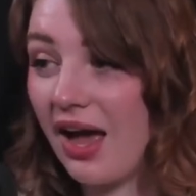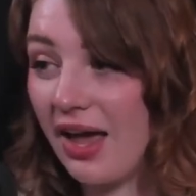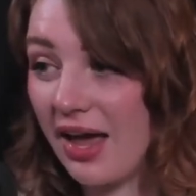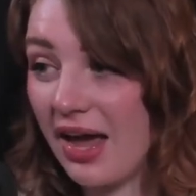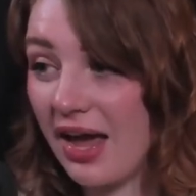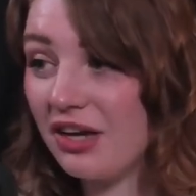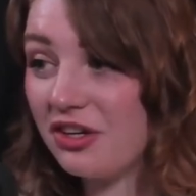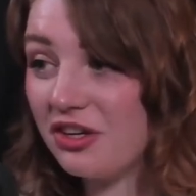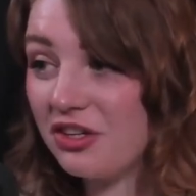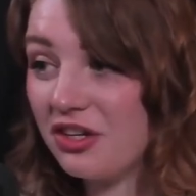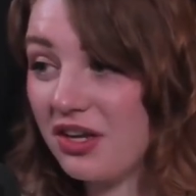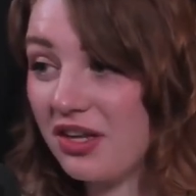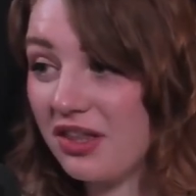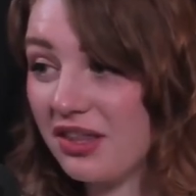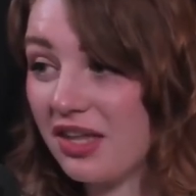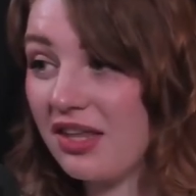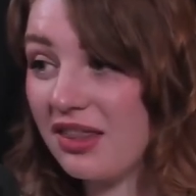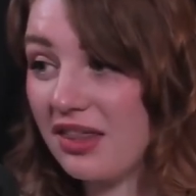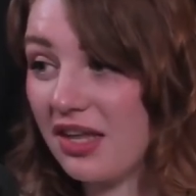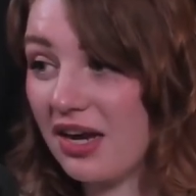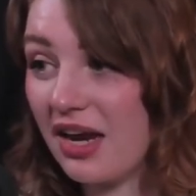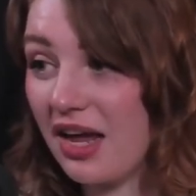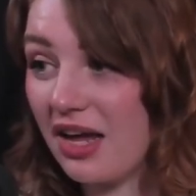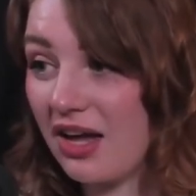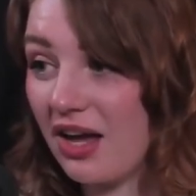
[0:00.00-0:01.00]
I actually think
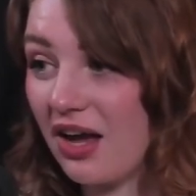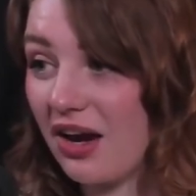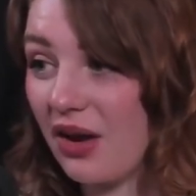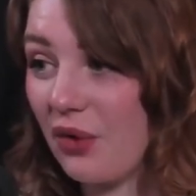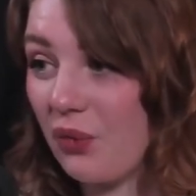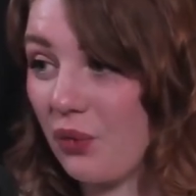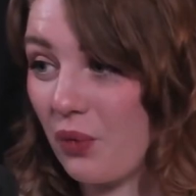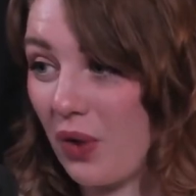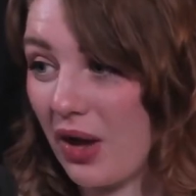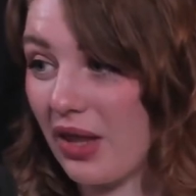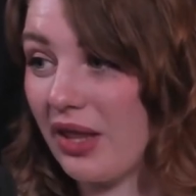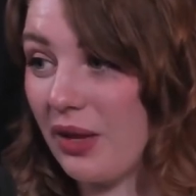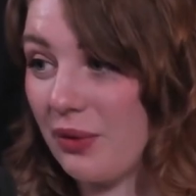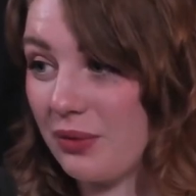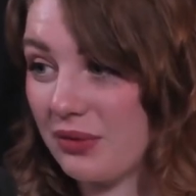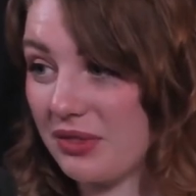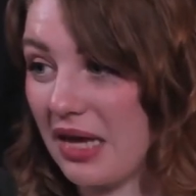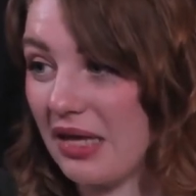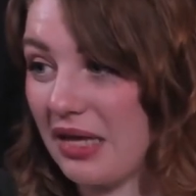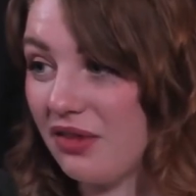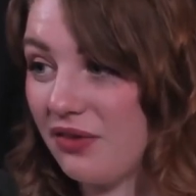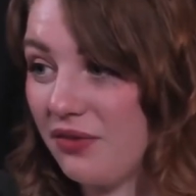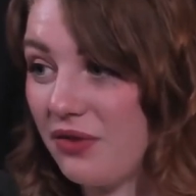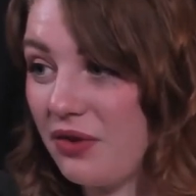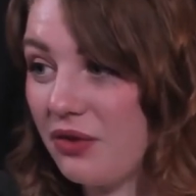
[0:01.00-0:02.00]
that I got it while I was
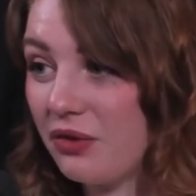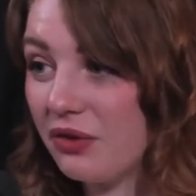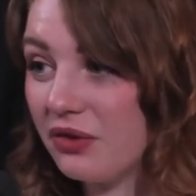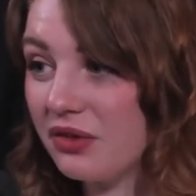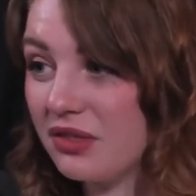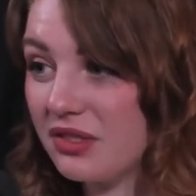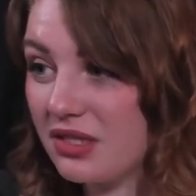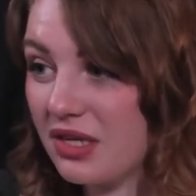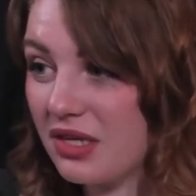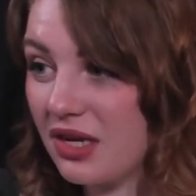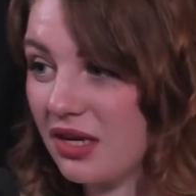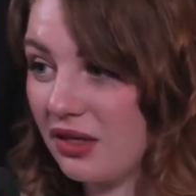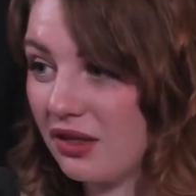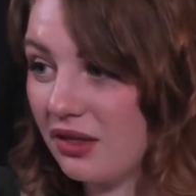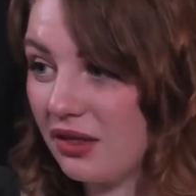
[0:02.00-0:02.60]
at the funeral still.